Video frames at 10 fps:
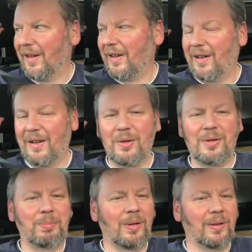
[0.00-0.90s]
you know, I
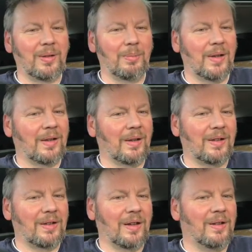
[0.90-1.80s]
just pull some bits out
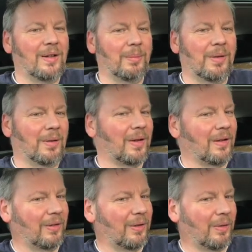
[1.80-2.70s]
to tidy up to
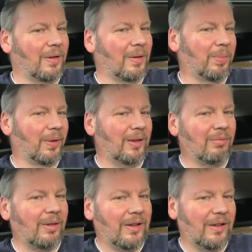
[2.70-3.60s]
I'll do a complete
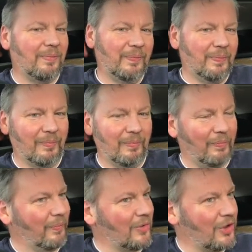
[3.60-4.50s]

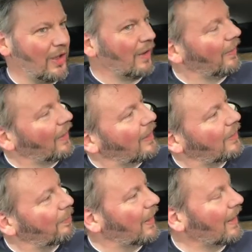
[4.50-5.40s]
rejig of this bit